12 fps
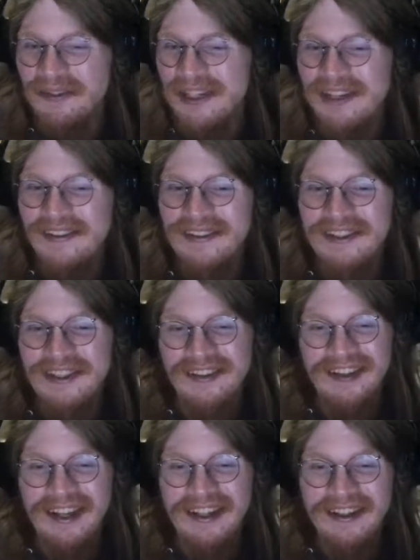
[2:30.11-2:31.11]
research
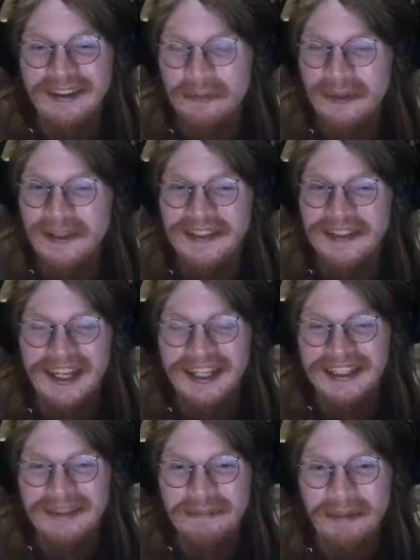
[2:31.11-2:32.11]
studies been done